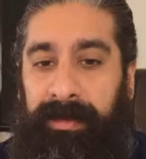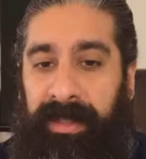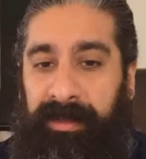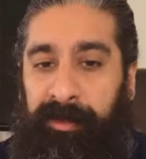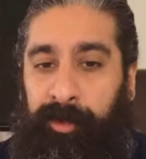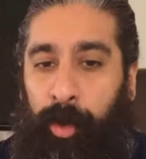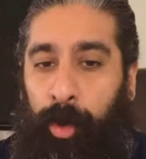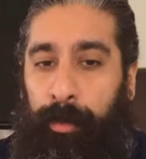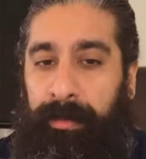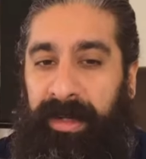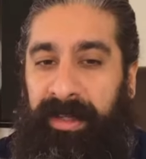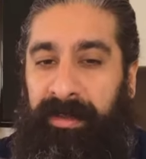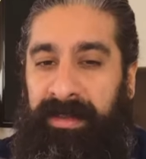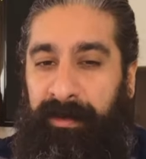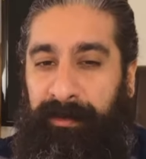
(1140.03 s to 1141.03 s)
There's so
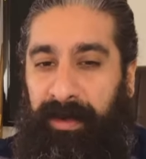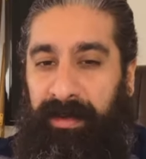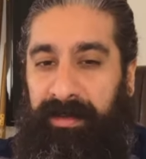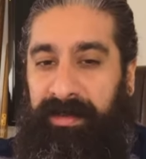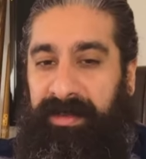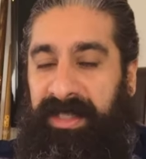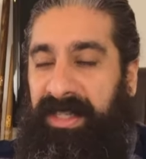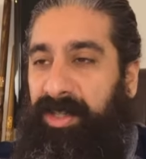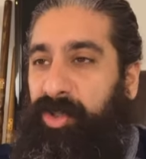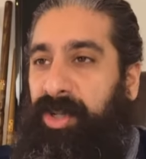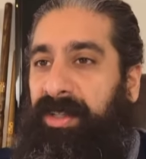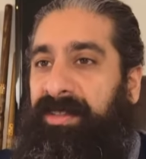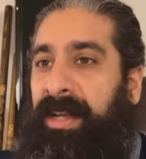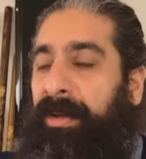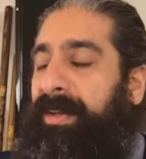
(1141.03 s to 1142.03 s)
many different
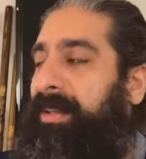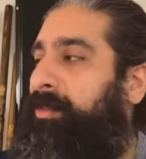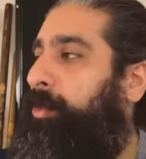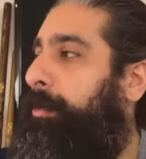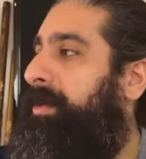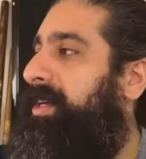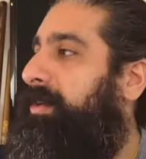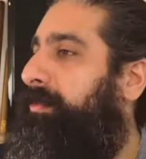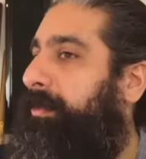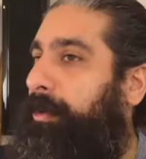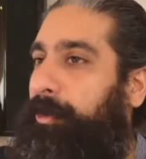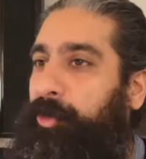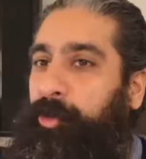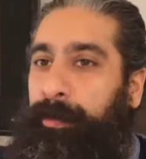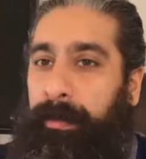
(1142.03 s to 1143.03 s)
teachings out there, so many
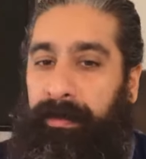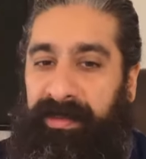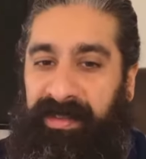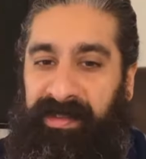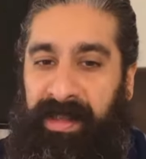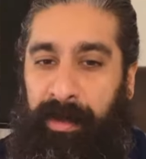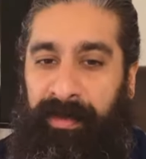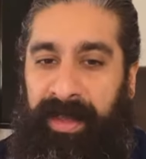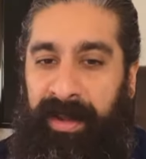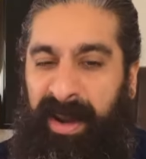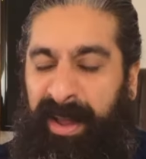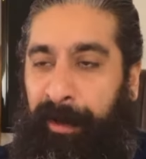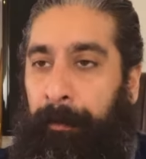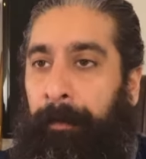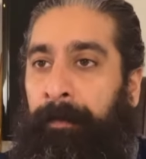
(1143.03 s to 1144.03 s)
different conspiracies out there.
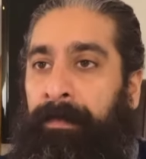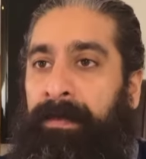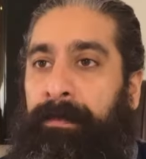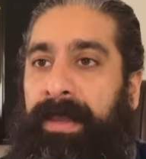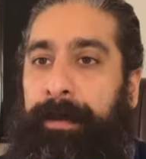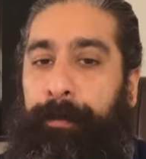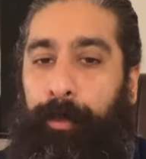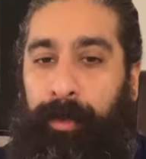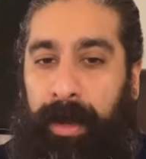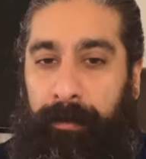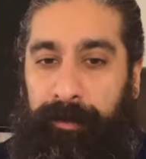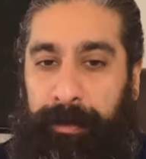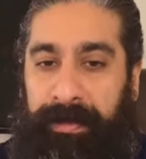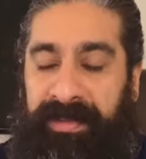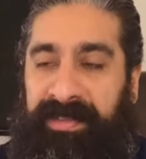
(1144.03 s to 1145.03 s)
Like people
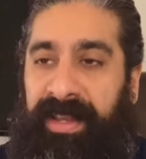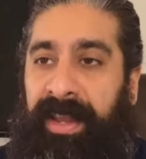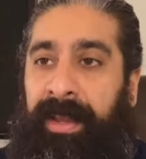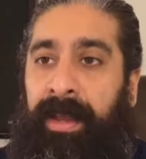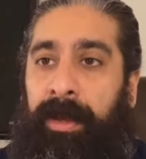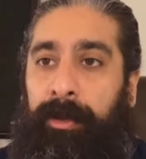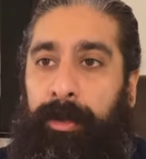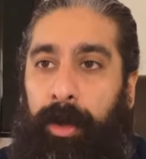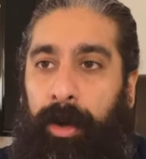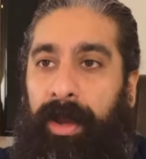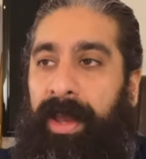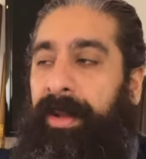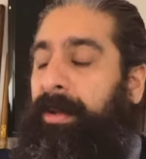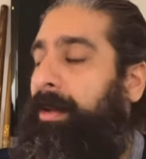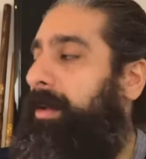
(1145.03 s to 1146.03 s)
come to me and say,
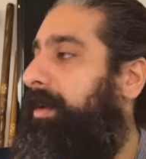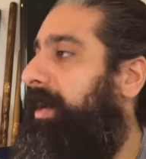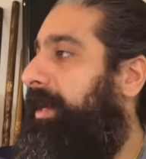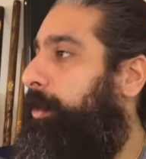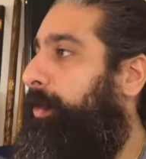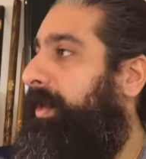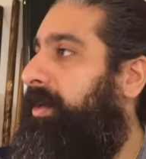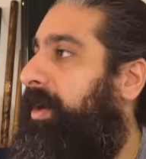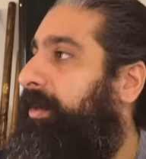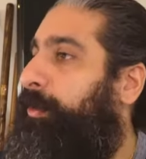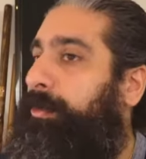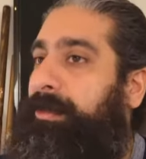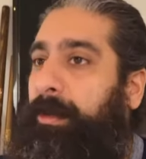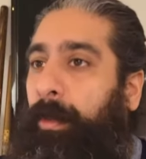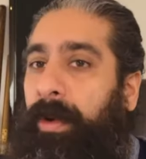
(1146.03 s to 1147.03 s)
Kohen, like we can't
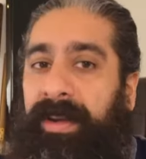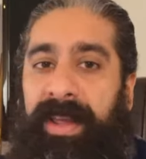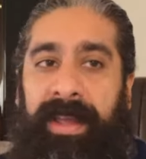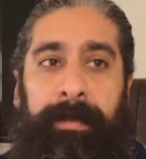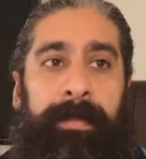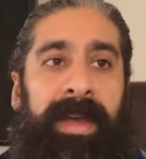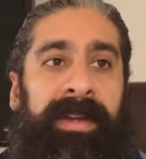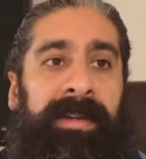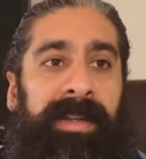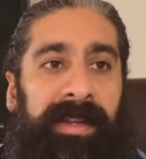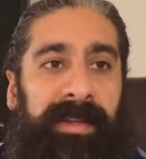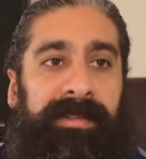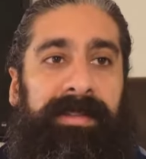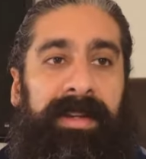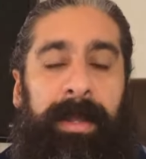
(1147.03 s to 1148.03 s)
use the word amen.
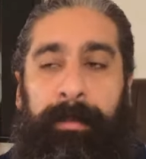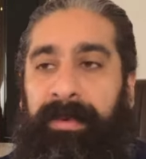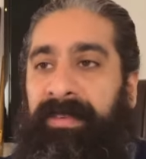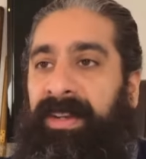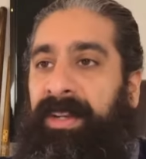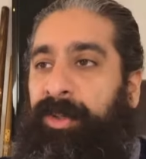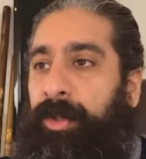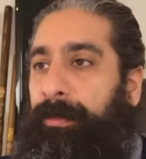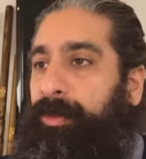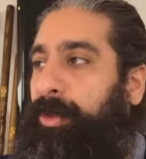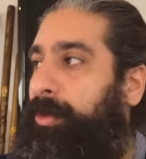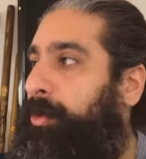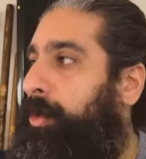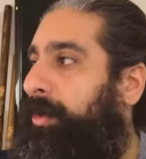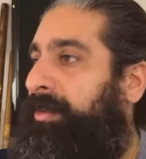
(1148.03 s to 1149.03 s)
It's the name of an
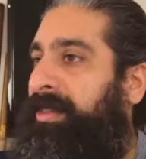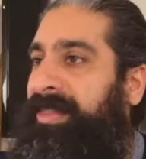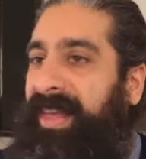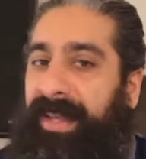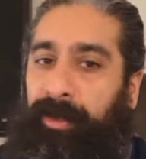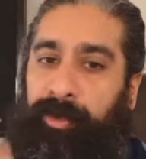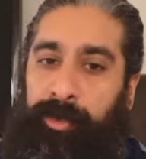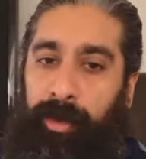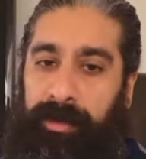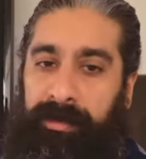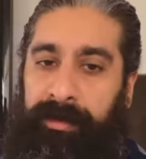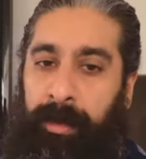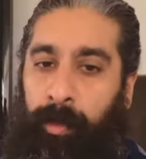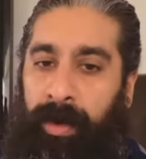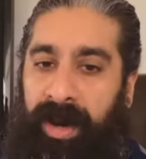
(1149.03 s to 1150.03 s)
Egyptian god. They
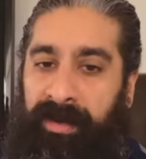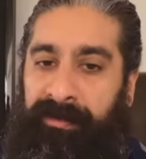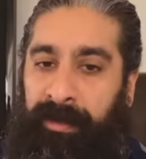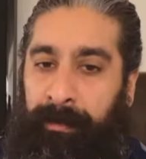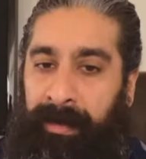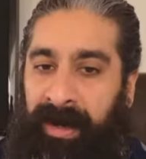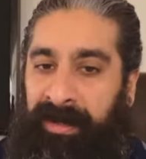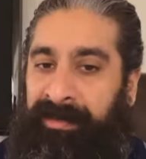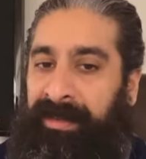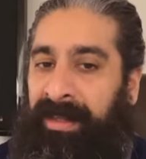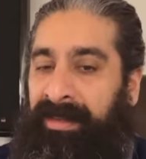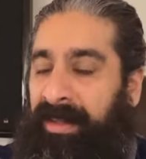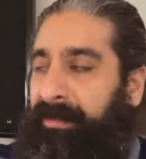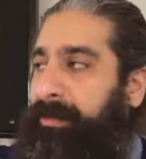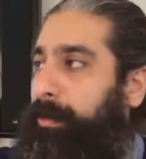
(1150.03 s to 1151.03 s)
took the word from us
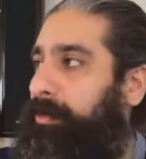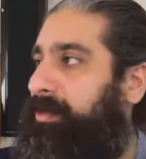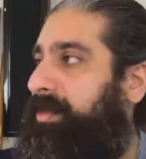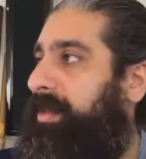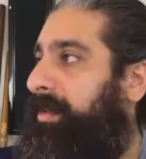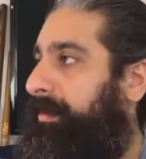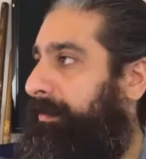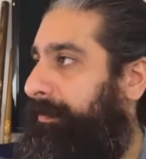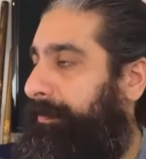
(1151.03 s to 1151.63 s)
and they've used it.